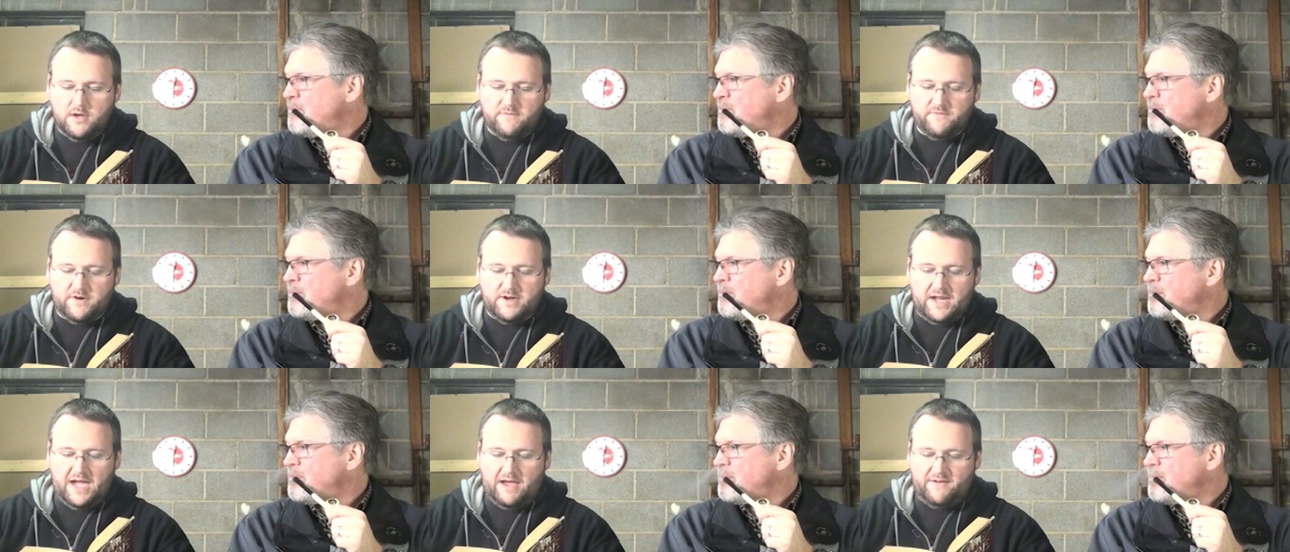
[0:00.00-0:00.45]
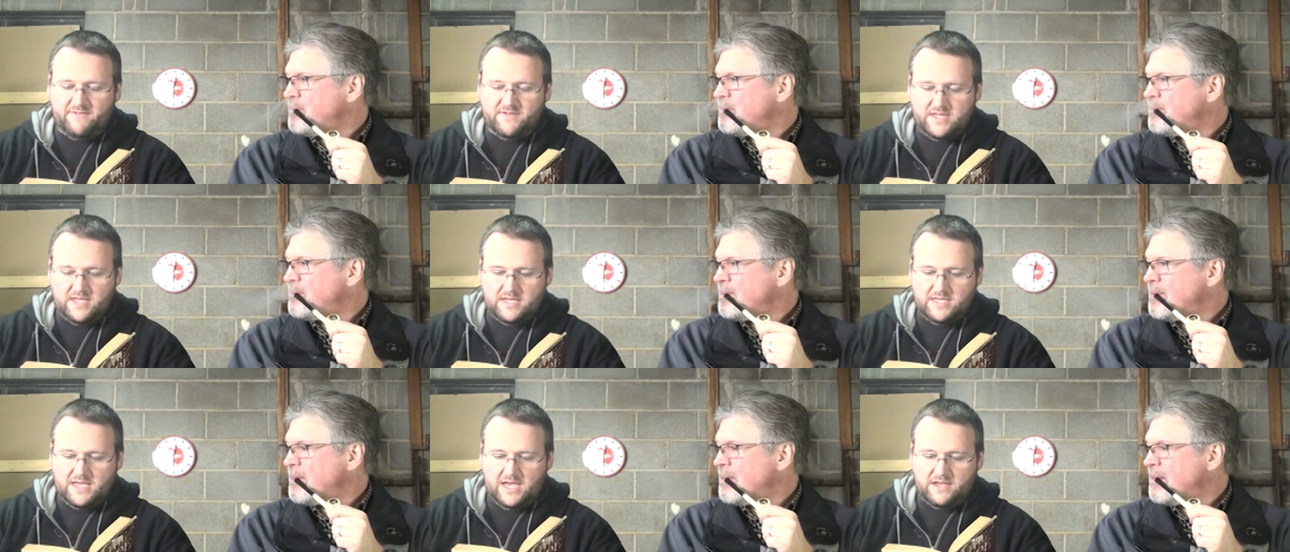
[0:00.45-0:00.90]
Speaker 1: for
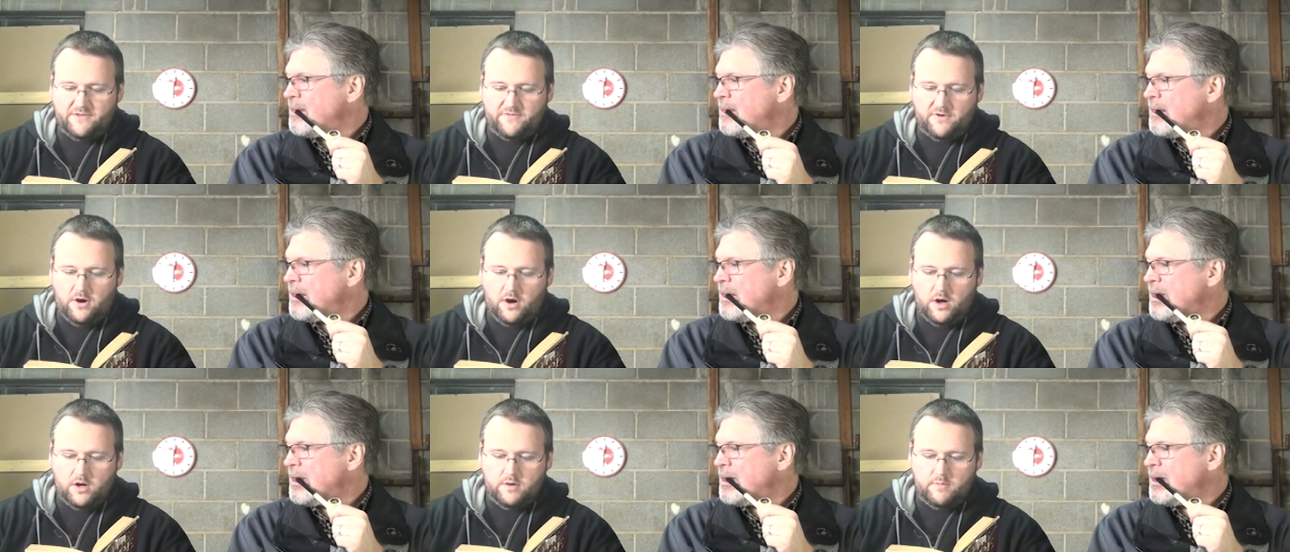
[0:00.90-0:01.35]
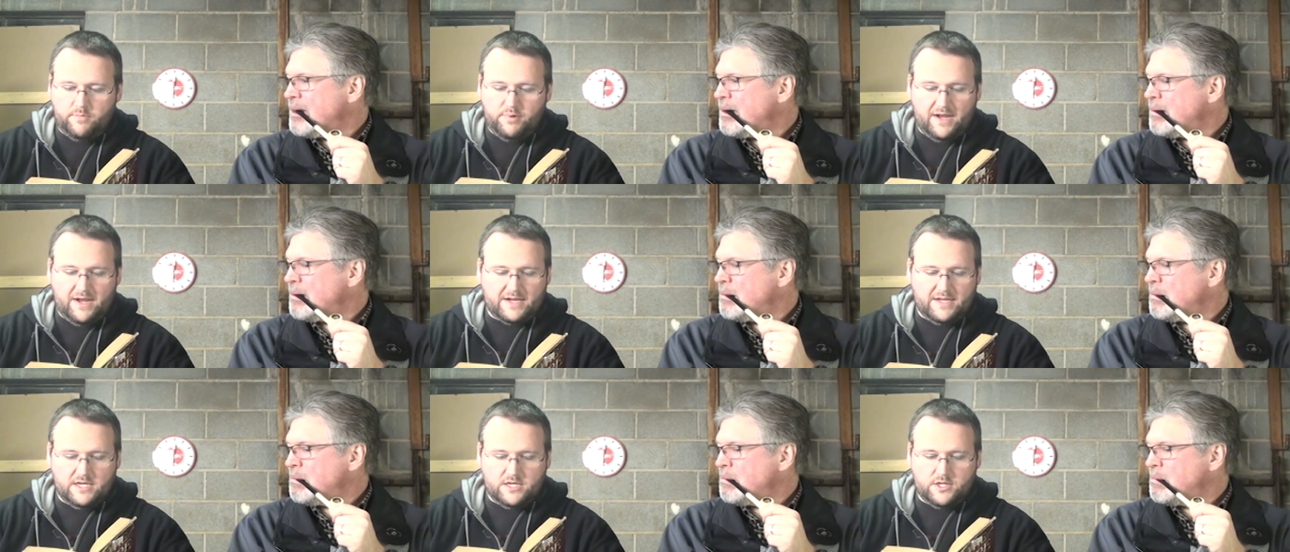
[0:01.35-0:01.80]
novices as for hardened
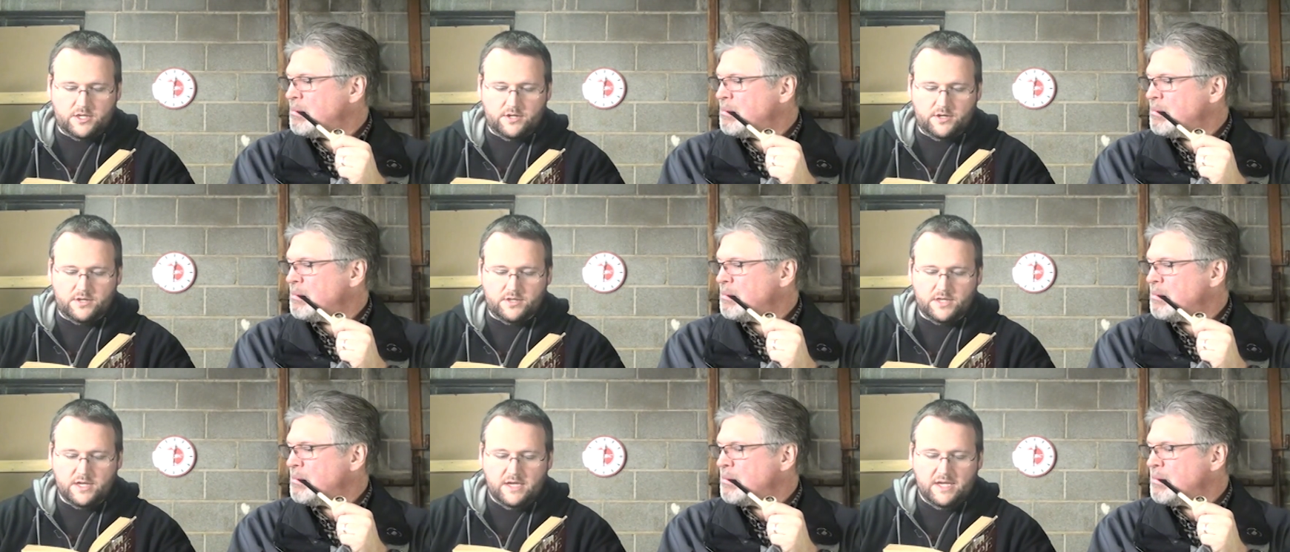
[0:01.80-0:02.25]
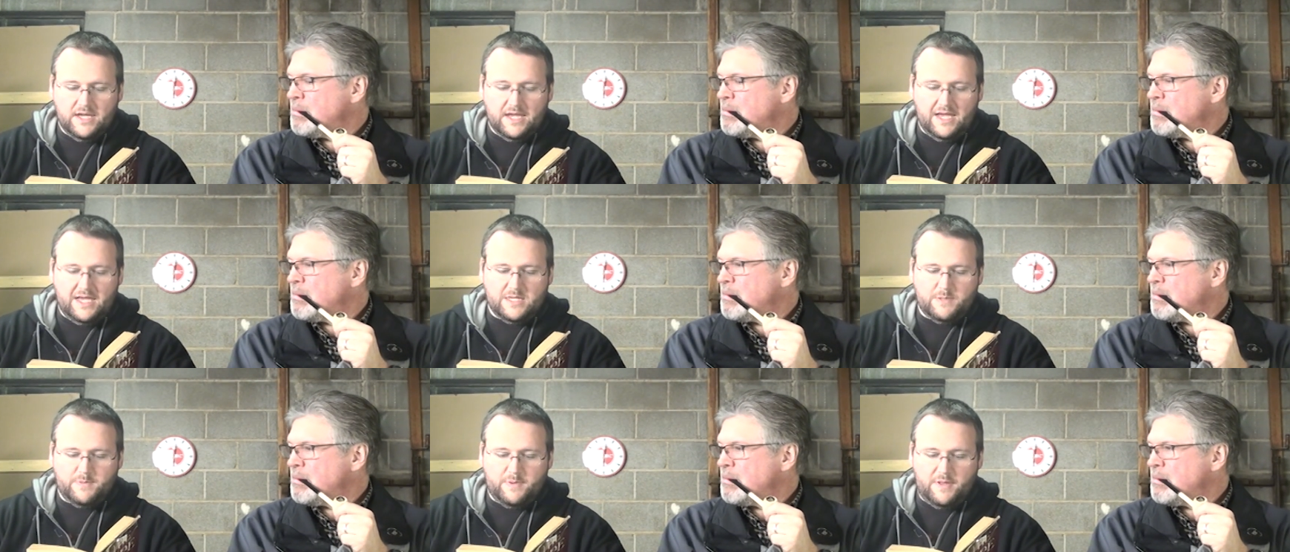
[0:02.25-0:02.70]
practitioners, it has